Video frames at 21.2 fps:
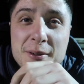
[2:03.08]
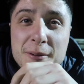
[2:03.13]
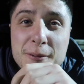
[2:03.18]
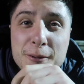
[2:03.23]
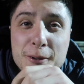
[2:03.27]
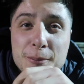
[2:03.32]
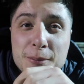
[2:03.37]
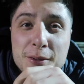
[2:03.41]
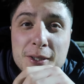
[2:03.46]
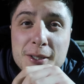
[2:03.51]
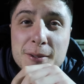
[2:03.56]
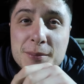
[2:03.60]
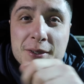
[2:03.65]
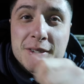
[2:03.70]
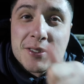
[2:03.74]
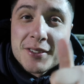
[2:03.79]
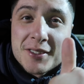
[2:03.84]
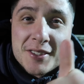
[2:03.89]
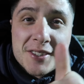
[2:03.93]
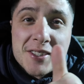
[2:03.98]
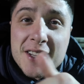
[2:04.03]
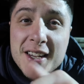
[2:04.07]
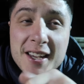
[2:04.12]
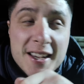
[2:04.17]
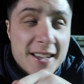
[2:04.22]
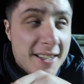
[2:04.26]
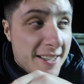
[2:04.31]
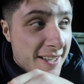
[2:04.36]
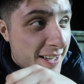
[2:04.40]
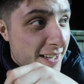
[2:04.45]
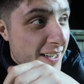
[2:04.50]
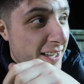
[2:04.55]
with football, but
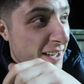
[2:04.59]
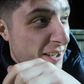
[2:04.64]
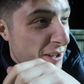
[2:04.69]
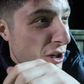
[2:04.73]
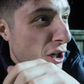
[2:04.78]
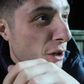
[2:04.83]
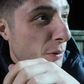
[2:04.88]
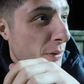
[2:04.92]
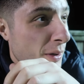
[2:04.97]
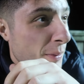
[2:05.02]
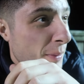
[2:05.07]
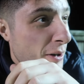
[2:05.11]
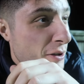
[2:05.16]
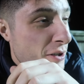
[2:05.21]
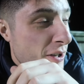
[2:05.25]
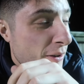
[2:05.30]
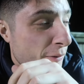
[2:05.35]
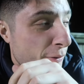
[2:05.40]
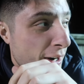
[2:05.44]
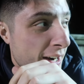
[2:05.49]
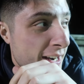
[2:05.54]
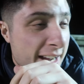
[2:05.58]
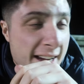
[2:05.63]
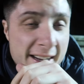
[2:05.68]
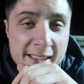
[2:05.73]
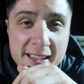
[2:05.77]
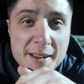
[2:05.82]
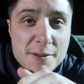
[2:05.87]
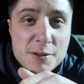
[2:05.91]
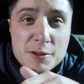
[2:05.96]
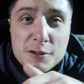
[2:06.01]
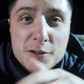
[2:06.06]
normally most of the Friday night
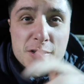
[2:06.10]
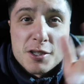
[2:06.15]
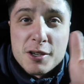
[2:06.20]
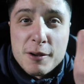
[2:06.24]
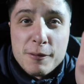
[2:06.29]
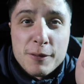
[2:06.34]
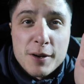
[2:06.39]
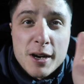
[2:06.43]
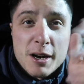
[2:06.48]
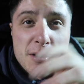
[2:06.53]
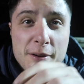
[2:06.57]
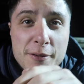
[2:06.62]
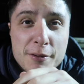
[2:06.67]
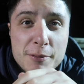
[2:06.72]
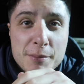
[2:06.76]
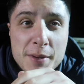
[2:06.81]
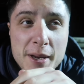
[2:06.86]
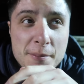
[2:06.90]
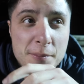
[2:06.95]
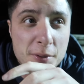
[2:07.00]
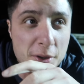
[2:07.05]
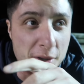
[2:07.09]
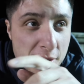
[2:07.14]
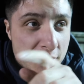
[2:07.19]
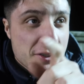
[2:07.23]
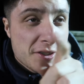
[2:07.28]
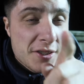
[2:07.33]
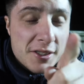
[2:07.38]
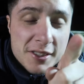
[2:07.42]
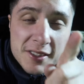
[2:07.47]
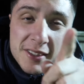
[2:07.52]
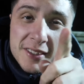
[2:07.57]
games are always too far away from me, but
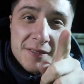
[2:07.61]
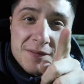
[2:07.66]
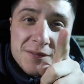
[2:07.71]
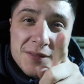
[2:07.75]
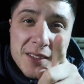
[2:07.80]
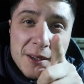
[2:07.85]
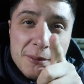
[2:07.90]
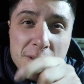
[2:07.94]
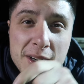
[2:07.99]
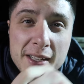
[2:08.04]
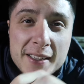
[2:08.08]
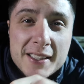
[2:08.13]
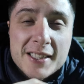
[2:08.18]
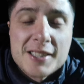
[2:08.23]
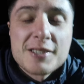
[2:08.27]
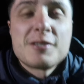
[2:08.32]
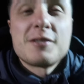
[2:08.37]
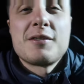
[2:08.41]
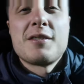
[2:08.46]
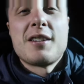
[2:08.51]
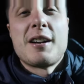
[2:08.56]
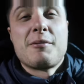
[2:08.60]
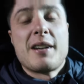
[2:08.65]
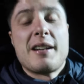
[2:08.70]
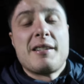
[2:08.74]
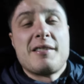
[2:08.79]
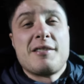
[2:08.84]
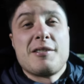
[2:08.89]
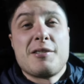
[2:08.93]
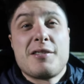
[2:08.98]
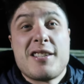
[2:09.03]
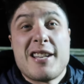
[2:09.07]
I'm glad I'm
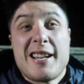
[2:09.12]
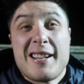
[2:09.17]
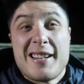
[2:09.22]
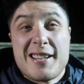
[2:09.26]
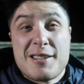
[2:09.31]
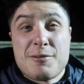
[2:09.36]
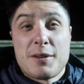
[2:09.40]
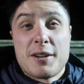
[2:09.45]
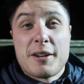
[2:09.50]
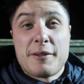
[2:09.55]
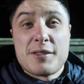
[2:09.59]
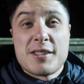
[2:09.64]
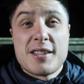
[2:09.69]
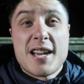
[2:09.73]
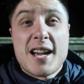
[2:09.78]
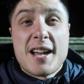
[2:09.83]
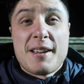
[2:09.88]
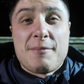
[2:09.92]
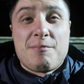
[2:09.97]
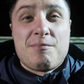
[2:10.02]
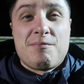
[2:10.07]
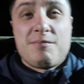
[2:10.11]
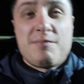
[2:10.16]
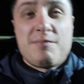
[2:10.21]
going to take this one off tonight.